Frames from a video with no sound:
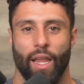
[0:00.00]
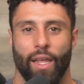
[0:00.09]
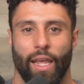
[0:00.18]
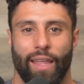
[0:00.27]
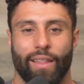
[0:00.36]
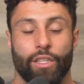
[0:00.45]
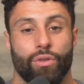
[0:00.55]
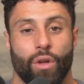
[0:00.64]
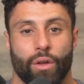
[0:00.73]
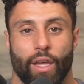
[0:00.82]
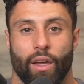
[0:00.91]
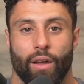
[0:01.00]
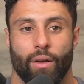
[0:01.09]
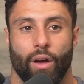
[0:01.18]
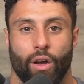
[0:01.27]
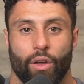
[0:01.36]
and that that
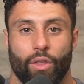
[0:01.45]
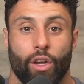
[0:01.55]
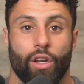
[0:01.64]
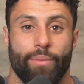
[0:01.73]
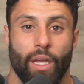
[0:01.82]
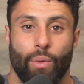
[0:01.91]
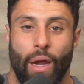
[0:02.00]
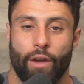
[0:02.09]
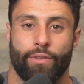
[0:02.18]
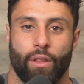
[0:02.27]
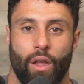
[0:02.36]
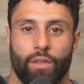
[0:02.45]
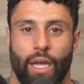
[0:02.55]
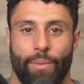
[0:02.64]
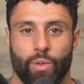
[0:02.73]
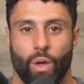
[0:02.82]
are going to be around for a long
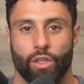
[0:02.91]
time as well.